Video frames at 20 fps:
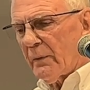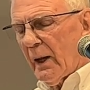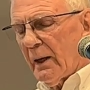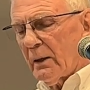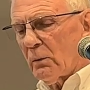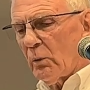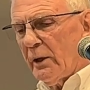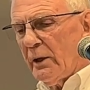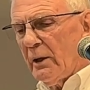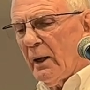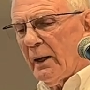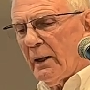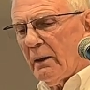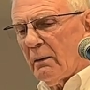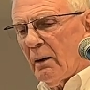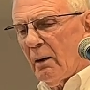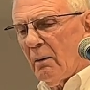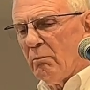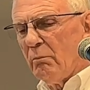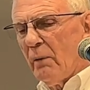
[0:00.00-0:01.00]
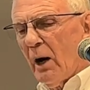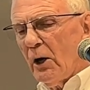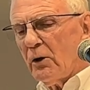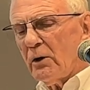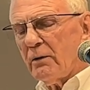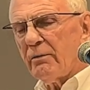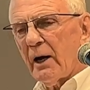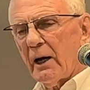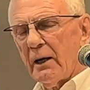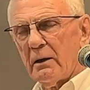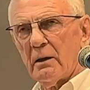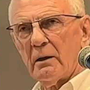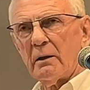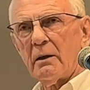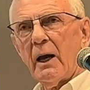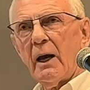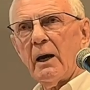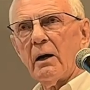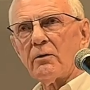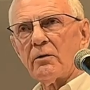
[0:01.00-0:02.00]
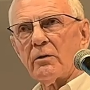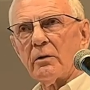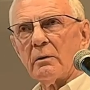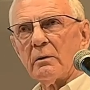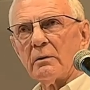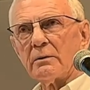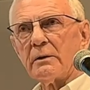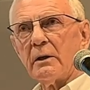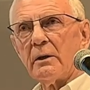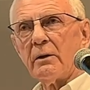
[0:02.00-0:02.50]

And we need motivated councils,